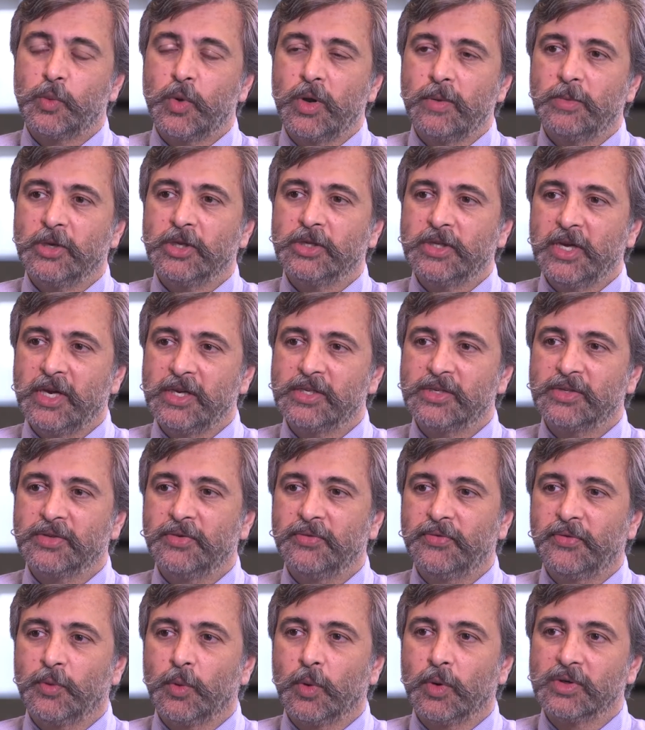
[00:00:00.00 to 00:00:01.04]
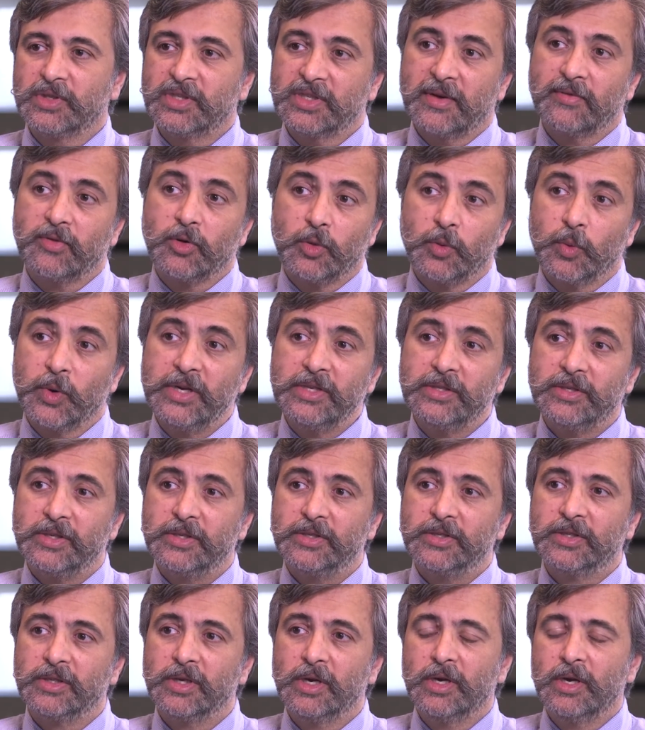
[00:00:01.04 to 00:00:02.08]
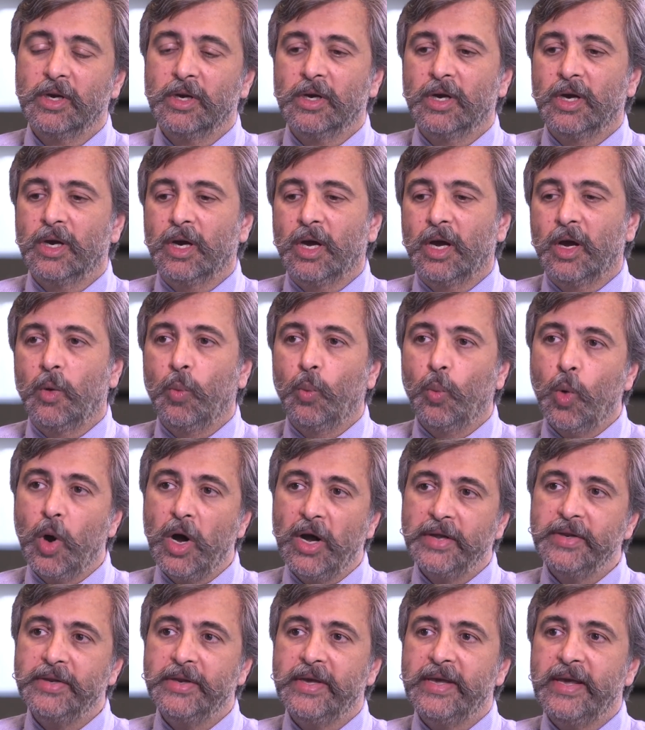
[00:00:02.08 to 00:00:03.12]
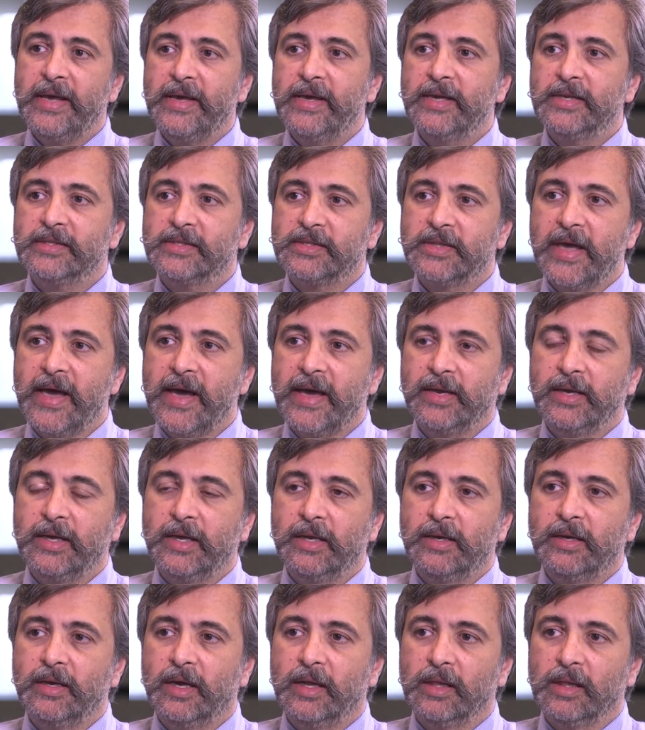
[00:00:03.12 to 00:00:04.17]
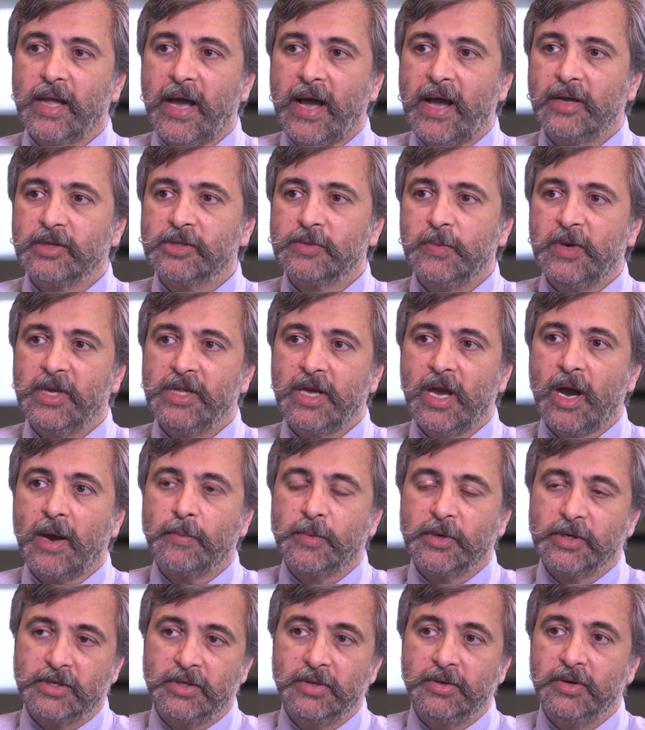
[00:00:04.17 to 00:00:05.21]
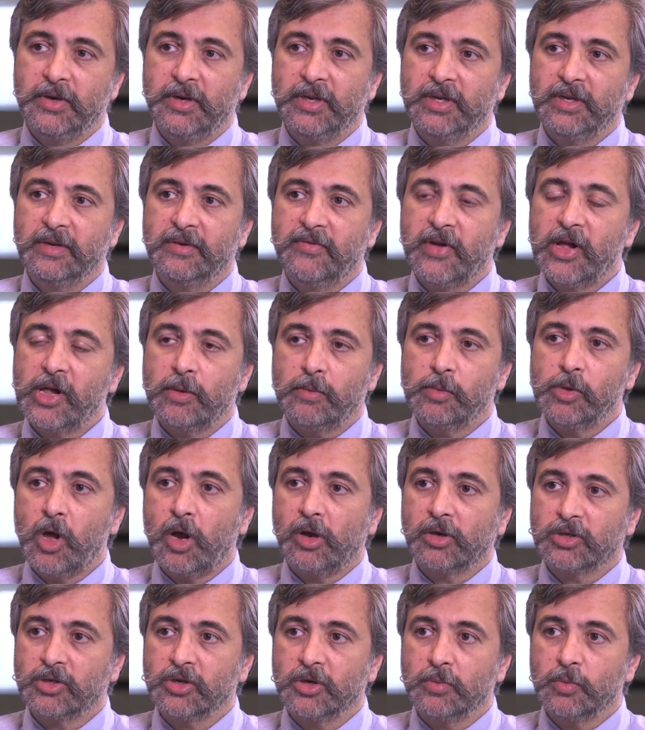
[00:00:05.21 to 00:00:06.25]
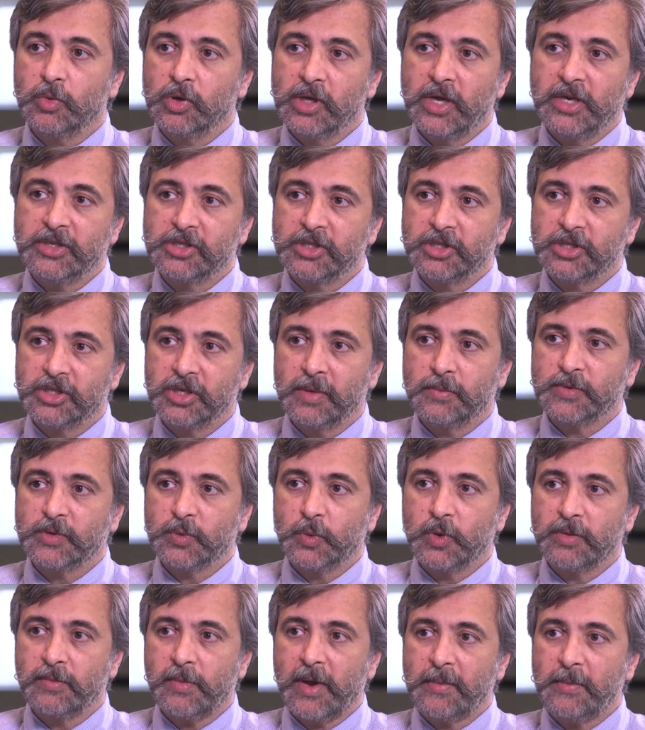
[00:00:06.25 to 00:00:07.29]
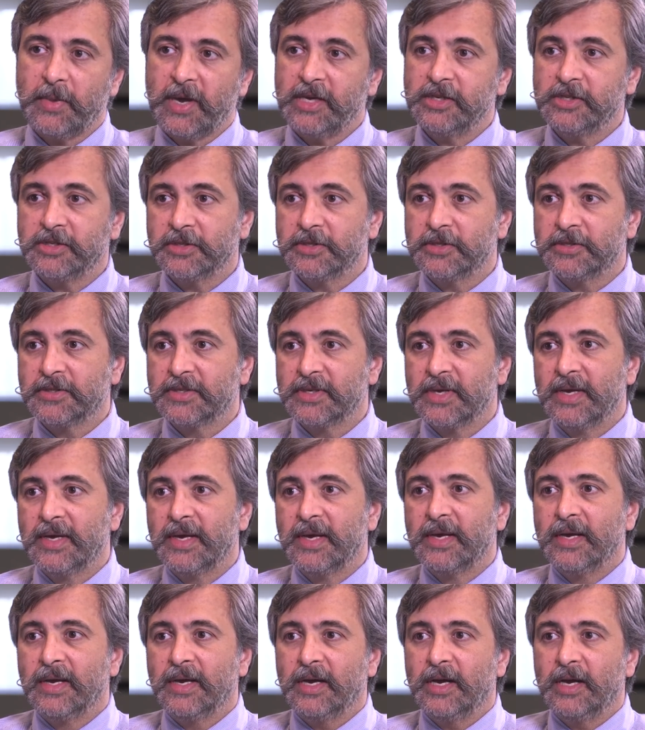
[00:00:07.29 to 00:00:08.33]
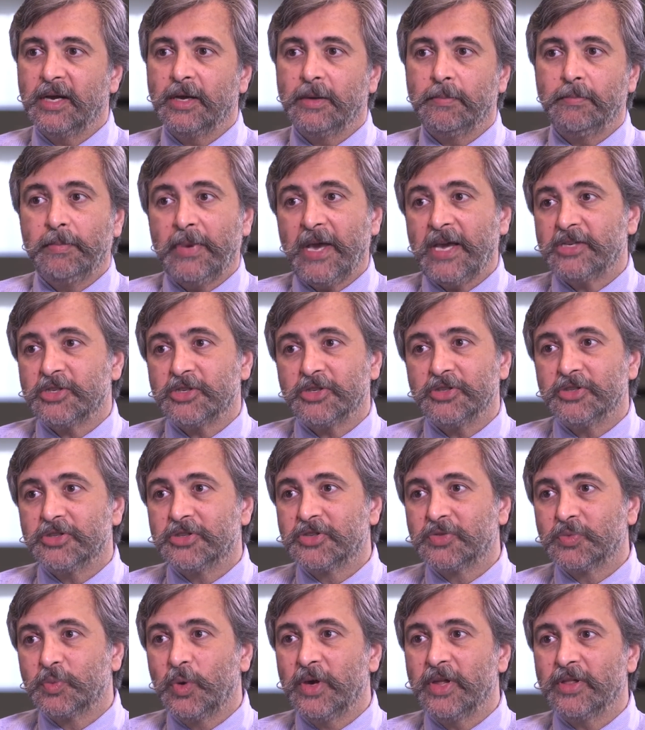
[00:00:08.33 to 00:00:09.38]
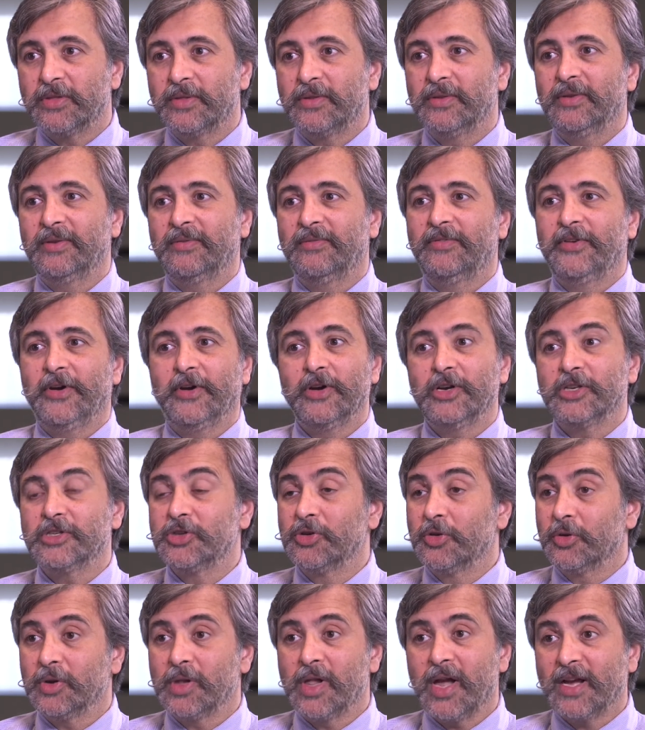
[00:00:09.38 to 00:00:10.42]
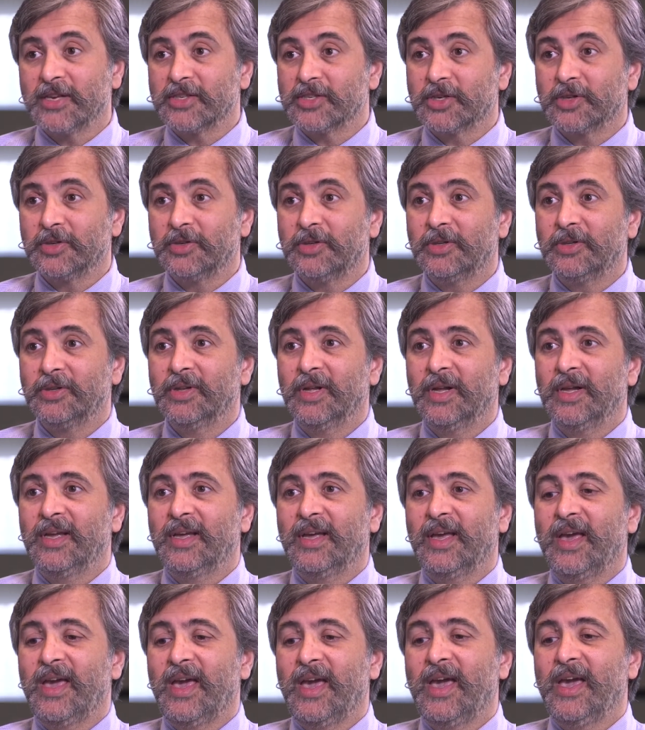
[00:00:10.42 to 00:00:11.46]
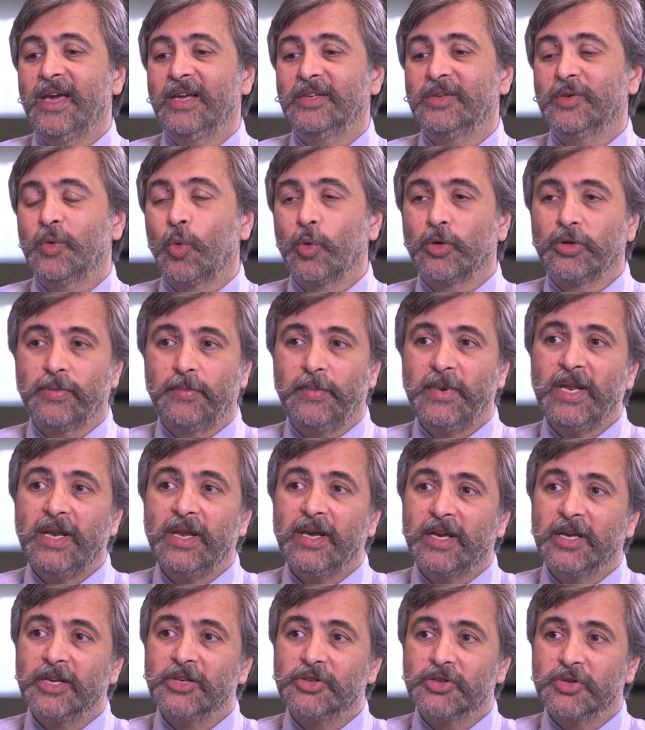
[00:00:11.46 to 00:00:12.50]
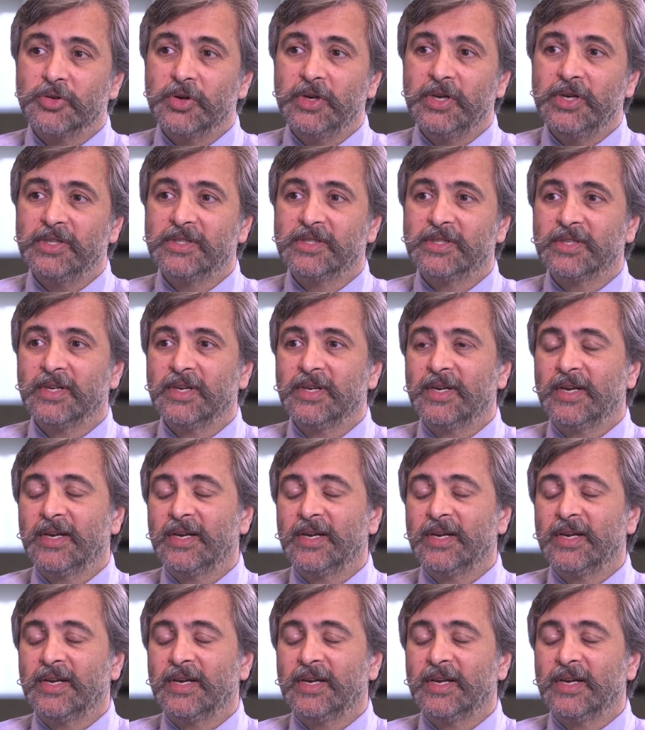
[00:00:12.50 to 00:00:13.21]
rehabilitation for several reasons. One is that it allows me the opportunity to develop long-term relationships with my patients. Patients with various neurological and orthopedic injuries